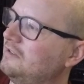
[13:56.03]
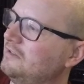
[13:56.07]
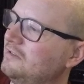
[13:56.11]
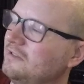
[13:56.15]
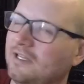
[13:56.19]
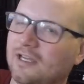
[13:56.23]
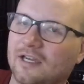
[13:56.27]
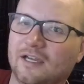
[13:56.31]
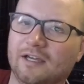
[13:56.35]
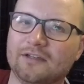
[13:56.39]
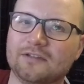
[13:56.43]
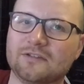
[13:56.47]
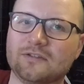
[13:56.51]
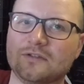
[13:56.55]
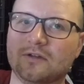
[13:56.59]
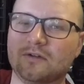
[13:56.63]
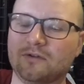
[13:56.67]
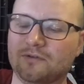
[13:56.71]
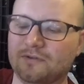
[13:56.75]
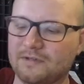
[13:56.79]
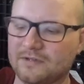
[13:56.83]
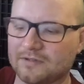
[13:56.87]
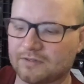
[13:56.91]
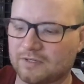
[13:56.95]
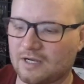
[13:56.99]
Yeah, so
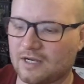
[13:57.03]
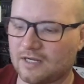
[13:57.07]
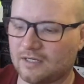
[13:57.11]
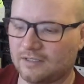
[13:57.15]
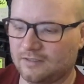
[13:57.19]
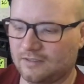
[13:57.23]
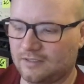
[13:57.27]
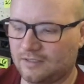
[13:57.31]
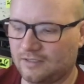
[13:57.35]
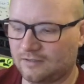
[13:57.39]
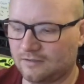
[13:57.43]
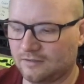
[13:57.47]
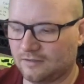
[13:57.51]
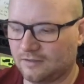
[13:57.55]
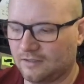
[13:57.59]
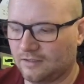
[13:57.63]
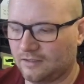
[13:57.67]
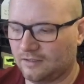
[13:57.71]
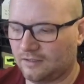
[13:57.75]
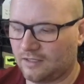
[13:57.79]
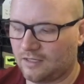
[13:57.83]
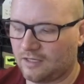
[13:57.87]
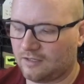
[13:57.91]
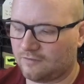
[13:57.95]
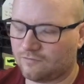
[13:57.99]
these are kind of neat,
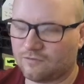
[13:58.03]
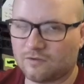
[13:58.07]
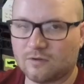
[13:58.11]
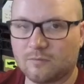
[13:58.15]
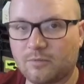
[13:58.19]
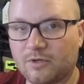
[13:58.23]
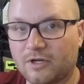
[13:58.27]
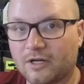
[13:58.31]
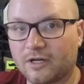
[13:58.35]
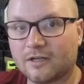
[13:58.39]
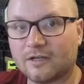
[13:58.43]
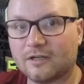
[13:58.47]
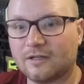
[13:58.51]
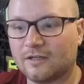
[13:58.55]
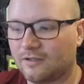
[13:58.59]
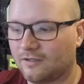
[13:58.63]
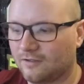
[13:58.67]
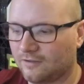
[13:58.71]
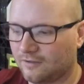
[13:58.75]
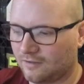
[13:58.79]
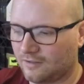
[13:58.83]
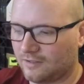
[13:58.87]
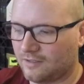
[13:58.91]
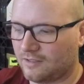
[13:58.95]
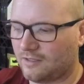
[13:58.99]
and for a buck,
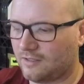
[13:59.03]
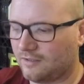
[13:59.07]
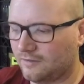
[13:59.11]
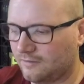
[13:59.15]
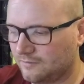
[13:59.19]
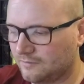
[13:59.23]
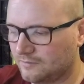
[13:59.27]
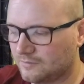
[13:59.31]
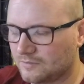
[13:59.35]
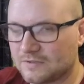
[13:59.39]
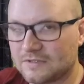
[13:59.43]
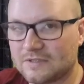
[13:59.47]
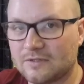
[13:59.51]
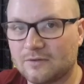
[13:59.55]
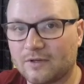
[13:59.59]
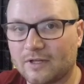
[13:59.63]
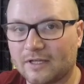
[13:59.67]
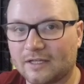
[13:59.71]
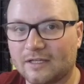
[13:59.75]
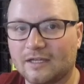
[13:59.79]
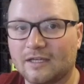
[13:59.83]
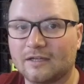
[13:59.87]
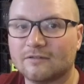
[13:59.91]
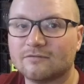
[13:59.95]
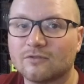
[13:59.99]
uh, let's see what I
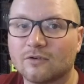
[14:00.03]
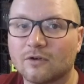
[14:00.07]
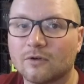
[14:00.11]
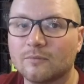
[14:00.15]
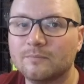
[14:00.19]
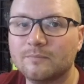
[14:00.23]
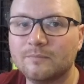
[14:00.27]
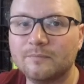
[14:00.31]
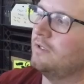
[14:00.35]
can get for them.